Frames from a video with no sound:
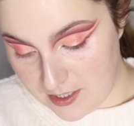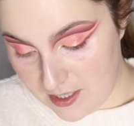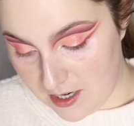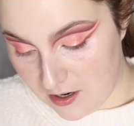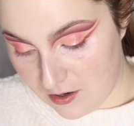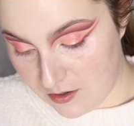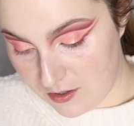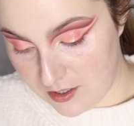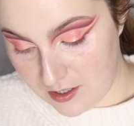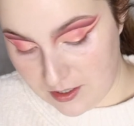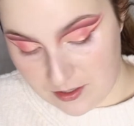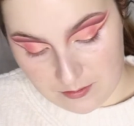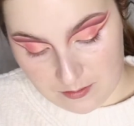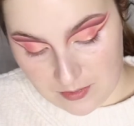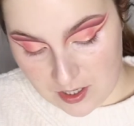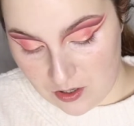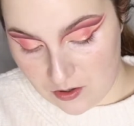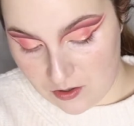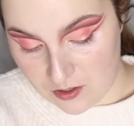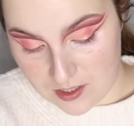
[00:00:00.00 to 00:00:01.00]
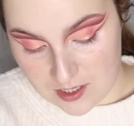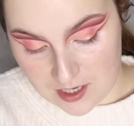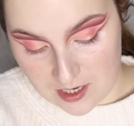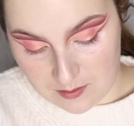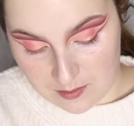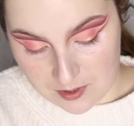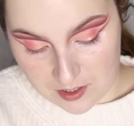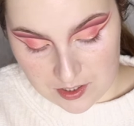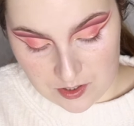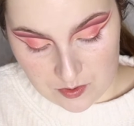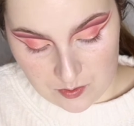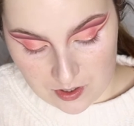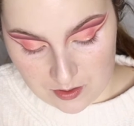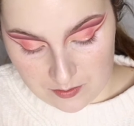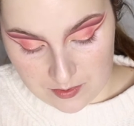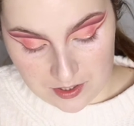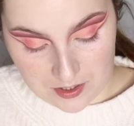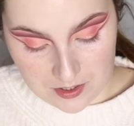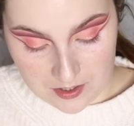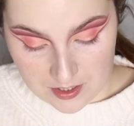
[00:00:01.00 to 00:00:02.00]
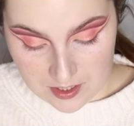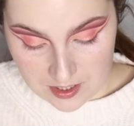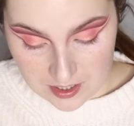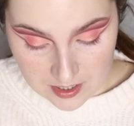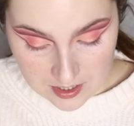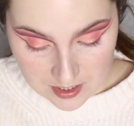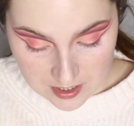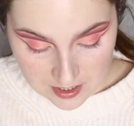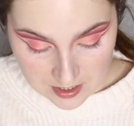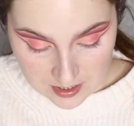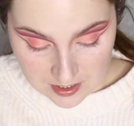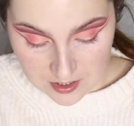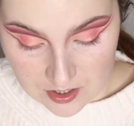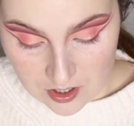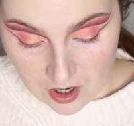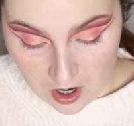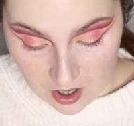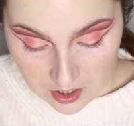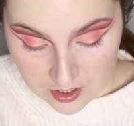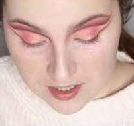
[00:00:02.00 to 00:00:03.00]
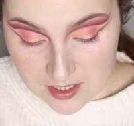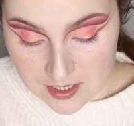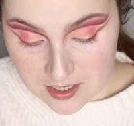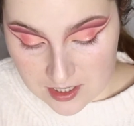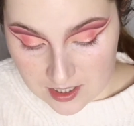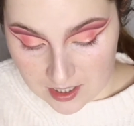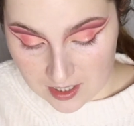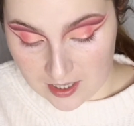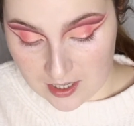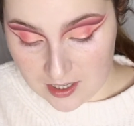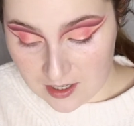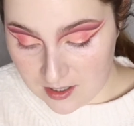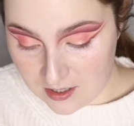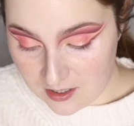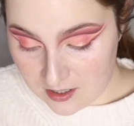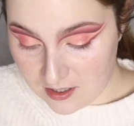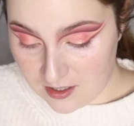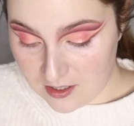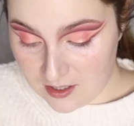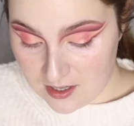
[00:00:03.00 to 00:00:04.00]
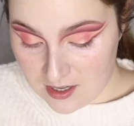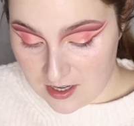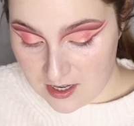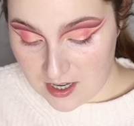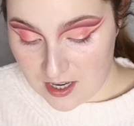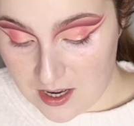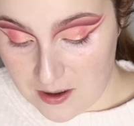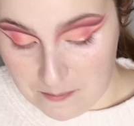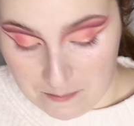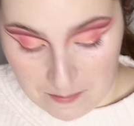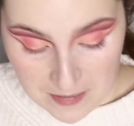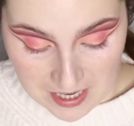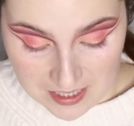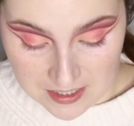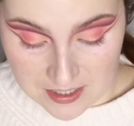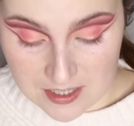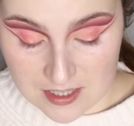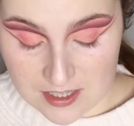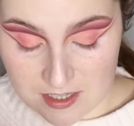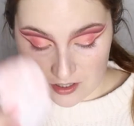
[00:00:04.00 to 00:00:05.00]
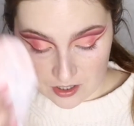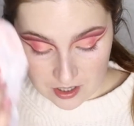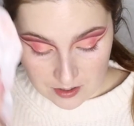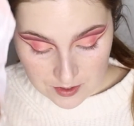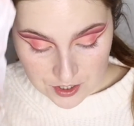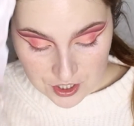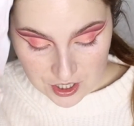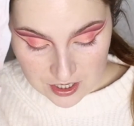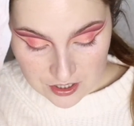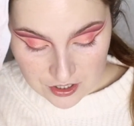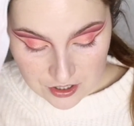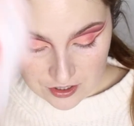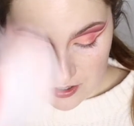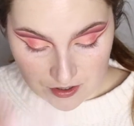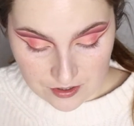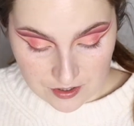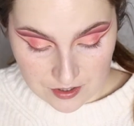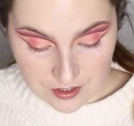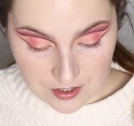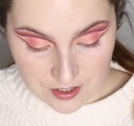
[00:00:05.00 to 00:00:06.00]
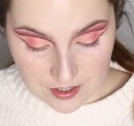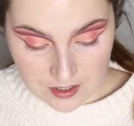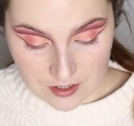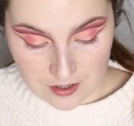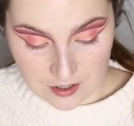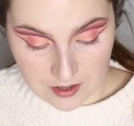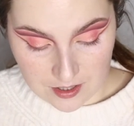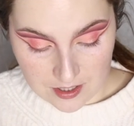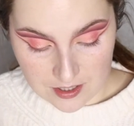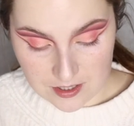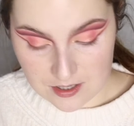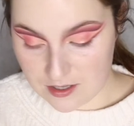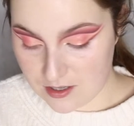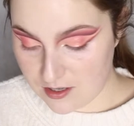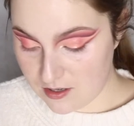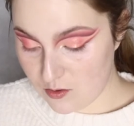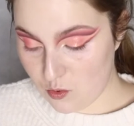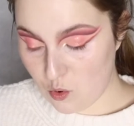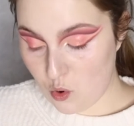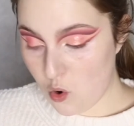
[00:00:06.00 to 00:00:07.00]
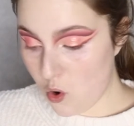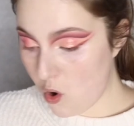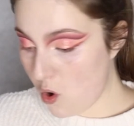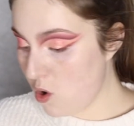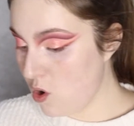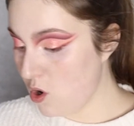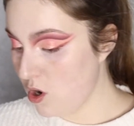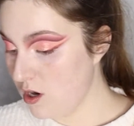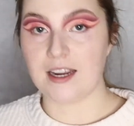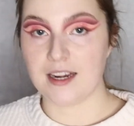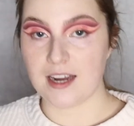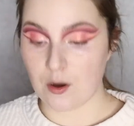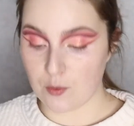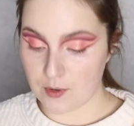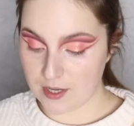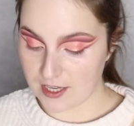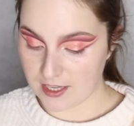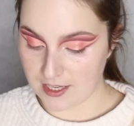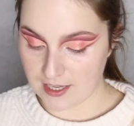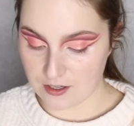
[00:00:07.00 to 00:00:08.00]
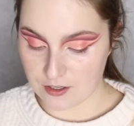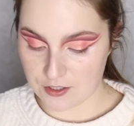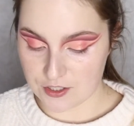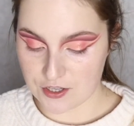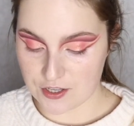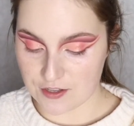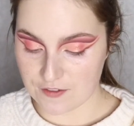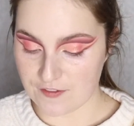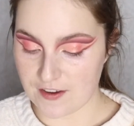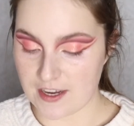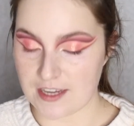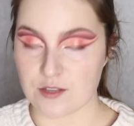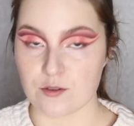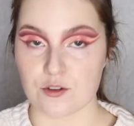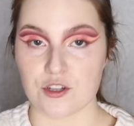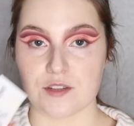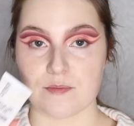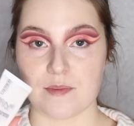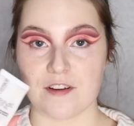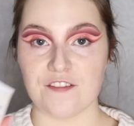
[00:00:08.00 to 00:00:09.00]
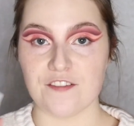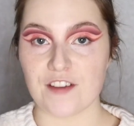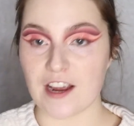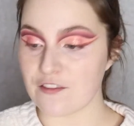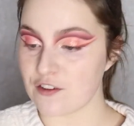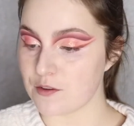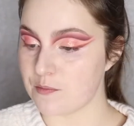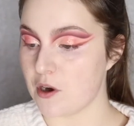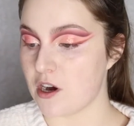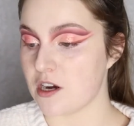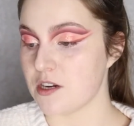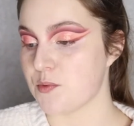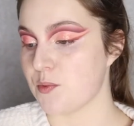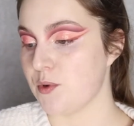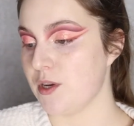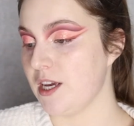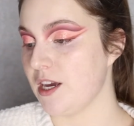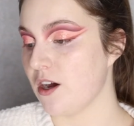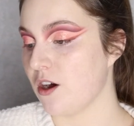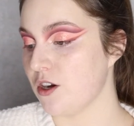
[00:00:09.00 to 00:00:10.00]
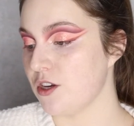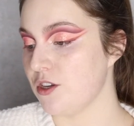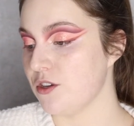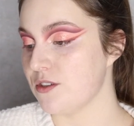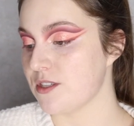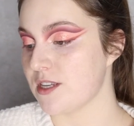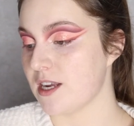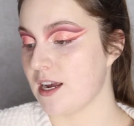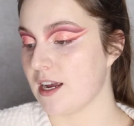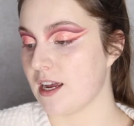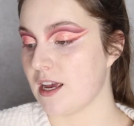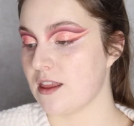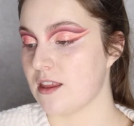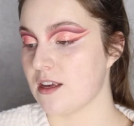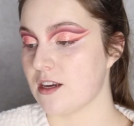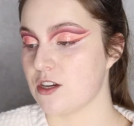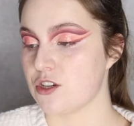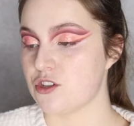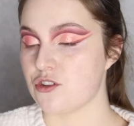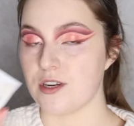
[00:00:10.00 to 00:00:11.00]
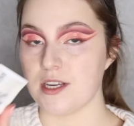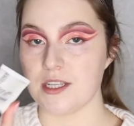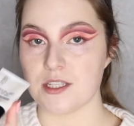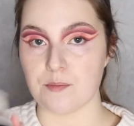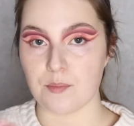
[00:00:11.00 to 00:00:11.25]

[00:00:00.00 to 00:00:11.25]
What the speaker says: down my whole table as well because this is honestly a mess. Look how much eyeshadow is on this. Whew. Okay, now we can get onto the face, which is my favorite part. We are using the Crease